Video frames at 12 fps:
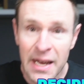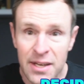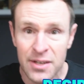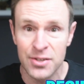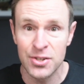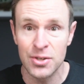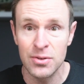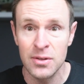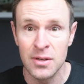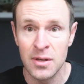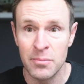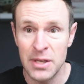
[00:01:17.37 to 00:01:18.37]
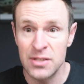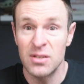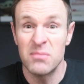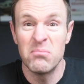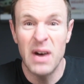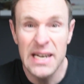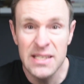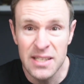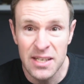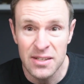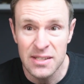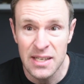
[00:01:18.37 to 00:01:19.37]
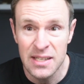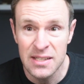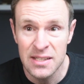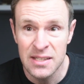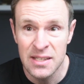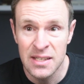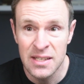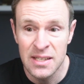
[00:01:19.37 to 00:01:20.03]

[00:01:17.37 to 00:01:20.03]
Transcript: I gonna do based on my skill sets